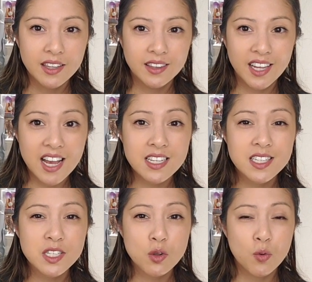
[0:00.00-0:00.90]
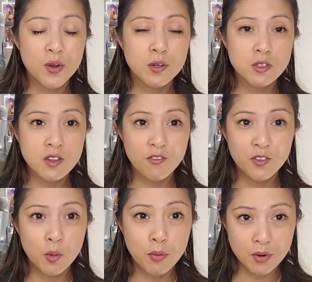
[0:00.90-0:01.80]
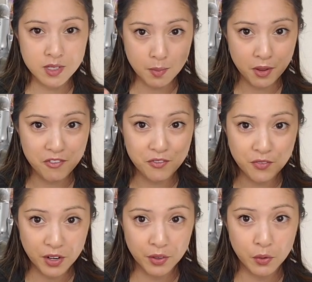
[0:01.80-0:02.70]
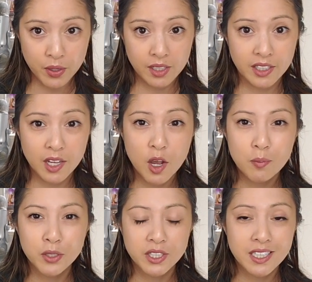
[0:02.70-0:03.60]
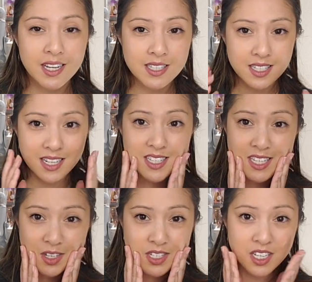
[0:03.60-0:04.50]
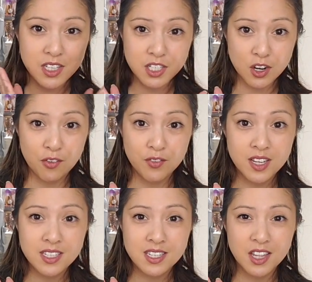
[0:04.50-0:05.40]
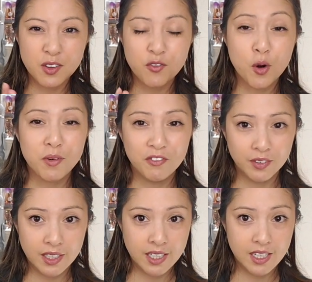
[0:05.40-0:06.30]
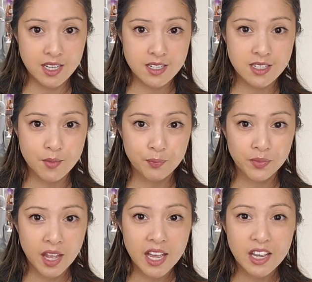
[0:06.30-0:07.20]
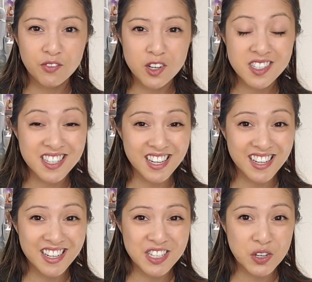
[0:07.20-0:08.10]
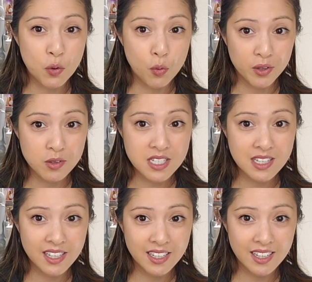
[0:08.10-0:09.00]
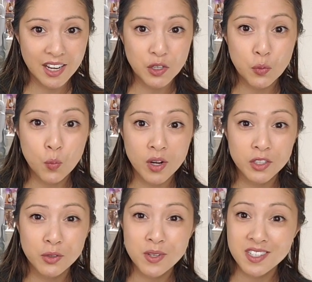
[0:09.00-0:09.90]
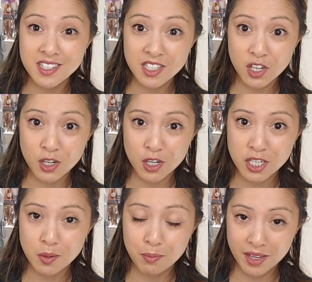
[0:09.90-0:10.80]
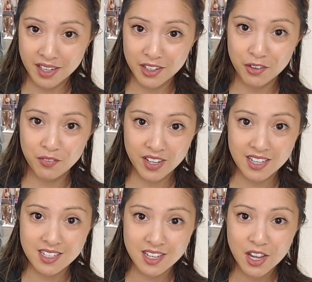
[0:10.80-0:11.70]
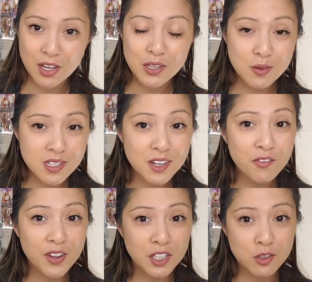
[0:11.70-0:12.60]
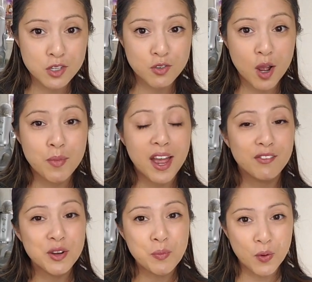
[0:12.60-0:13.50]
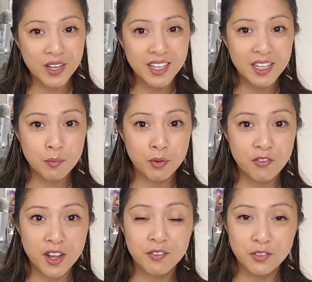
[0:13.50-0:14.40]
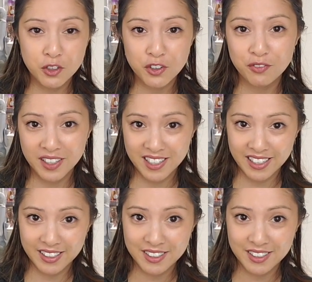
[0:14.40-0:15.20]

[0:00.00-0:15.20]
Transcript: The excess oils fill pores up very quickly, pushing dead skin cells to the surface in the form of flakiness. If your skin is an oil slick and you want to resist the urge to pick at your face, using a facial scrub every morning can prevent future flaking.